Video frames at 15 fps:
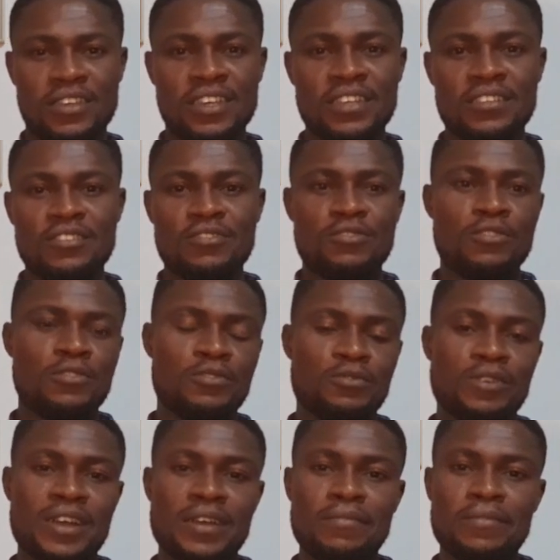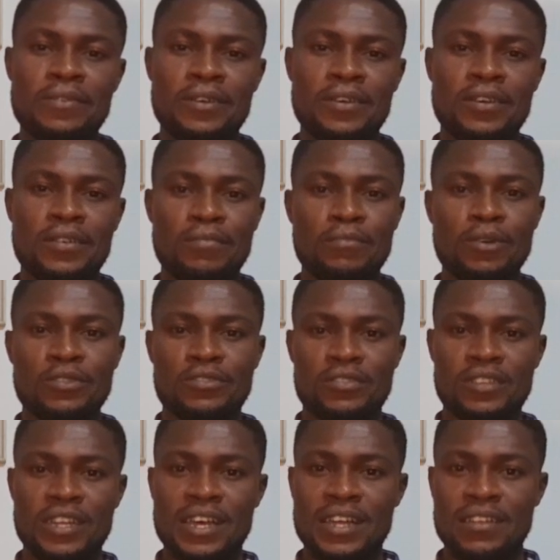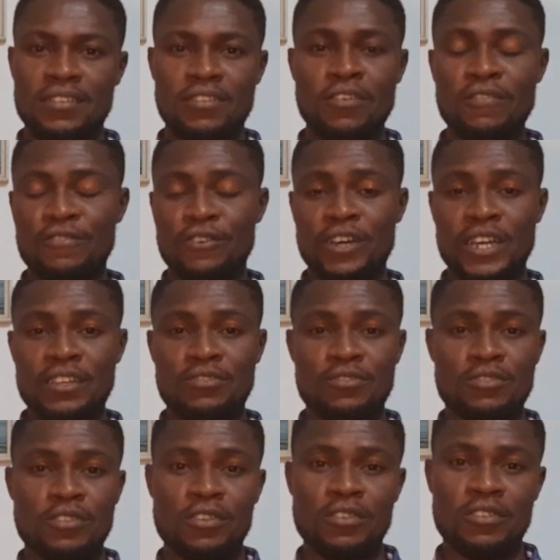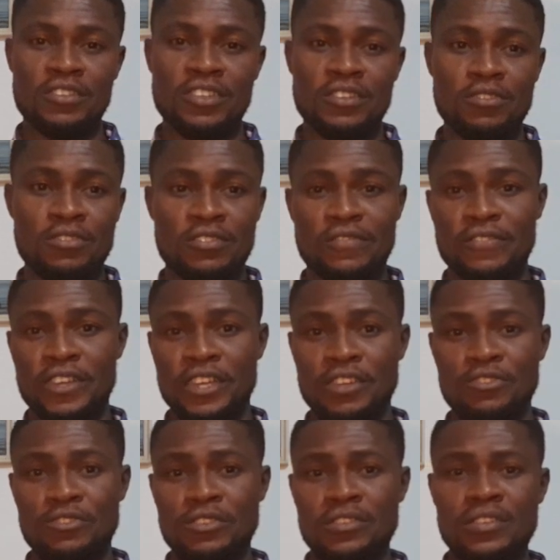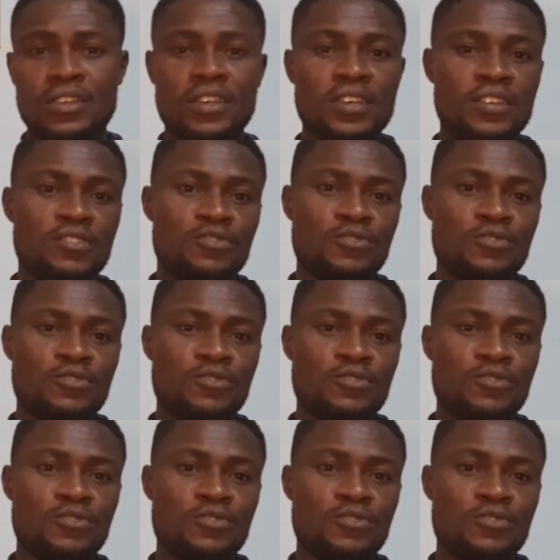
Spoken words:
hit the subscribe button and don't forget to turn on the notification